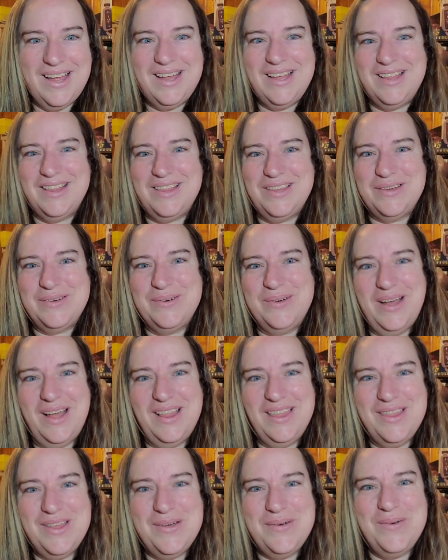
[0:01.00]
Hello,
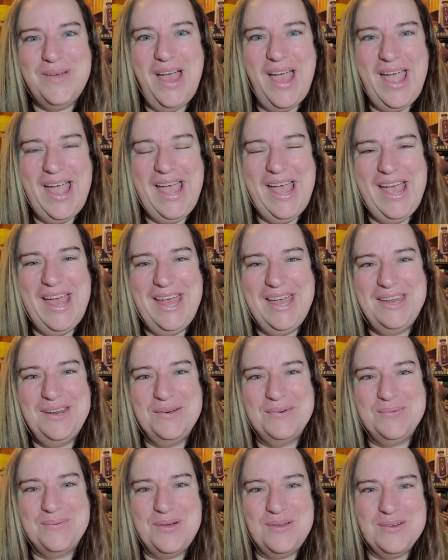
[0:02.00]
hello, and
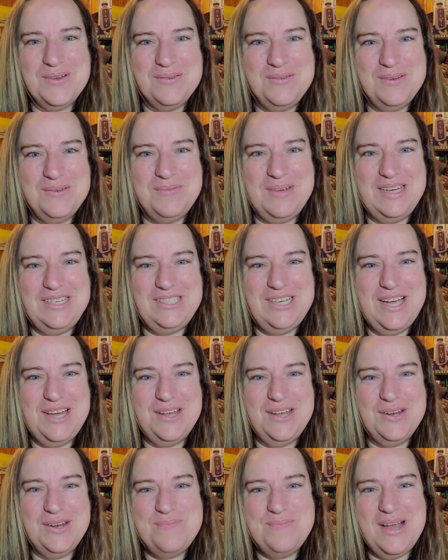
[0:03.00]
welcome to my
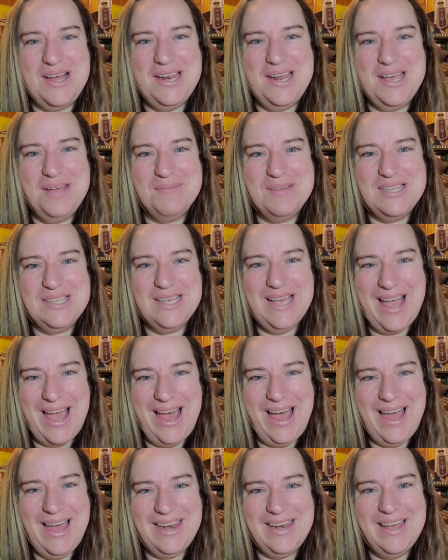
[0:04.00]
channel. My name is
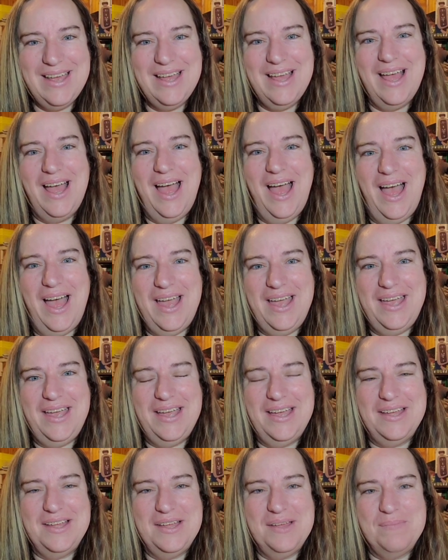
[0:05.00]
Kat. I
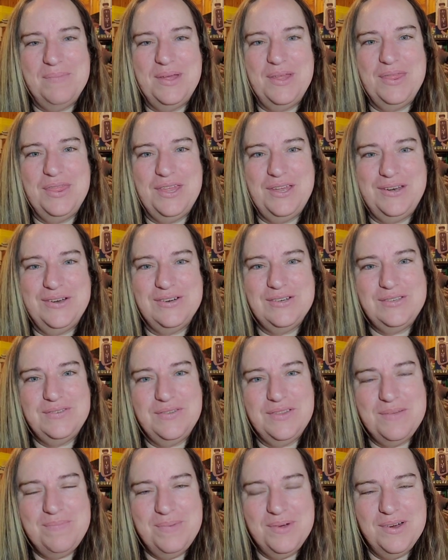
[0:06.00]
am the Nurse
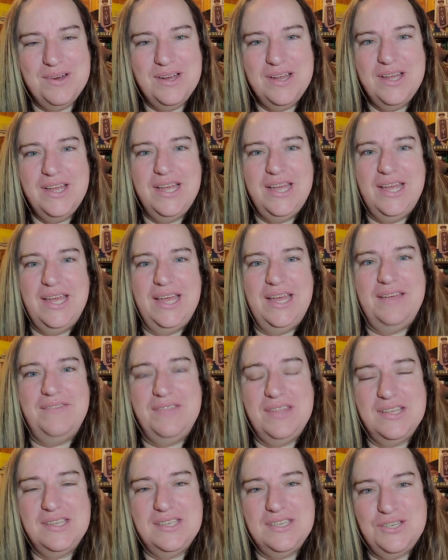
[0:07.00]
Flipper.
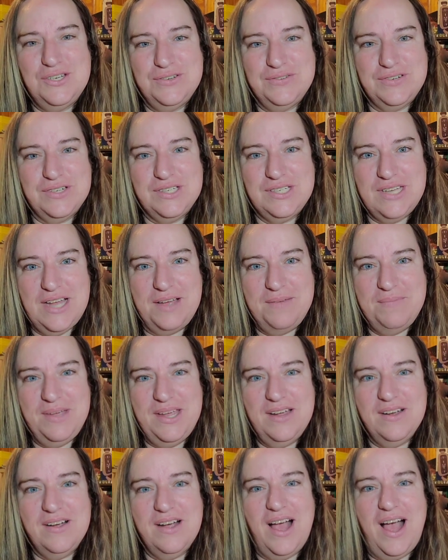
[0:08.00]
If this is your first time
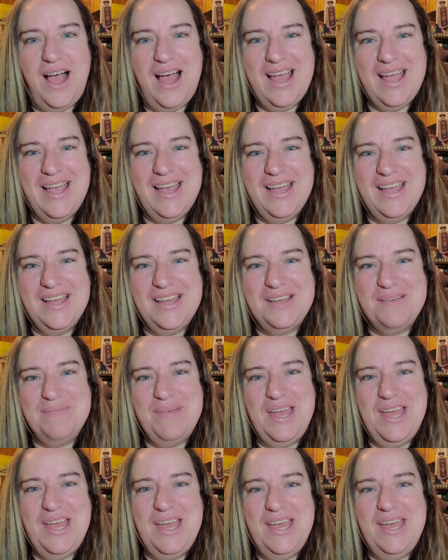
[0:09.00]
here, I
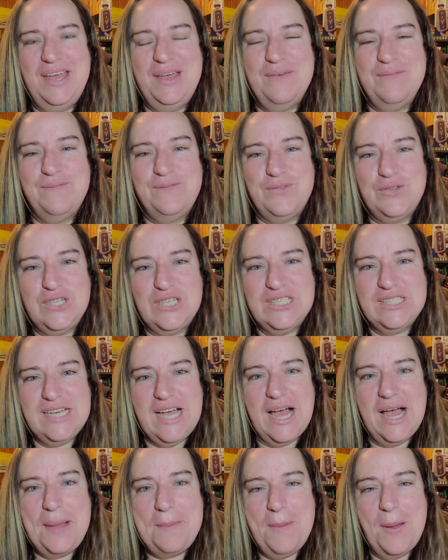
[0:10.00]
am a
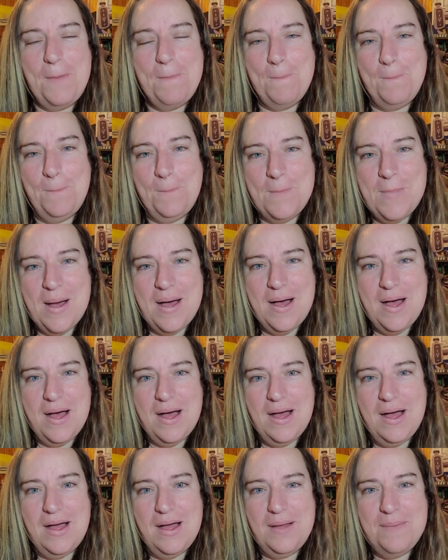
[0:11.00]
full-time
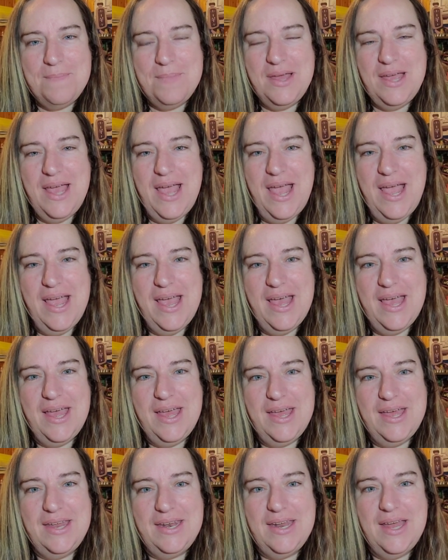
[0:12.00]
mom
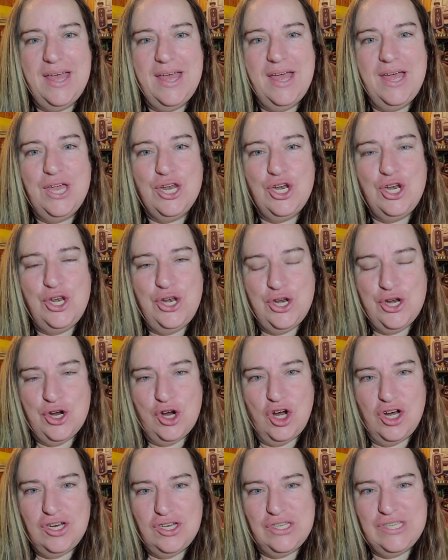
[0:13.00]
and
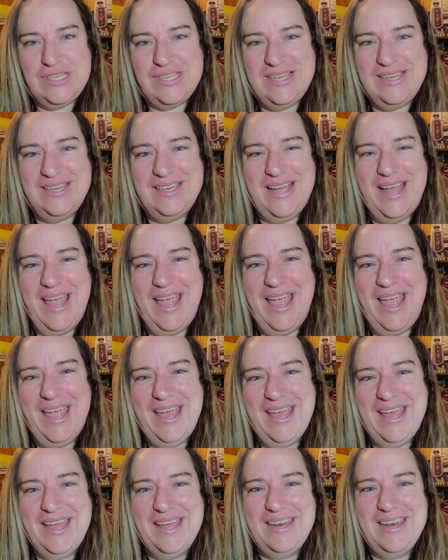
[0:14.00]
nurse
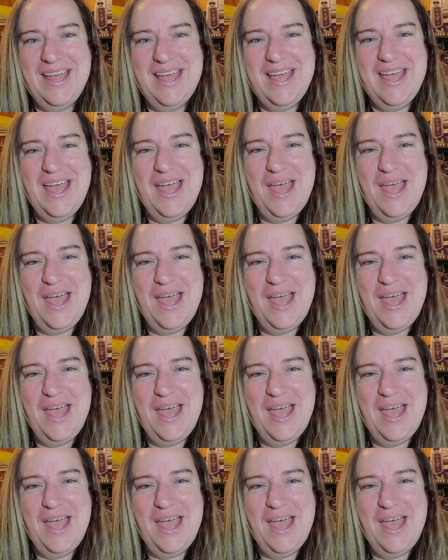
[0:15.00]
and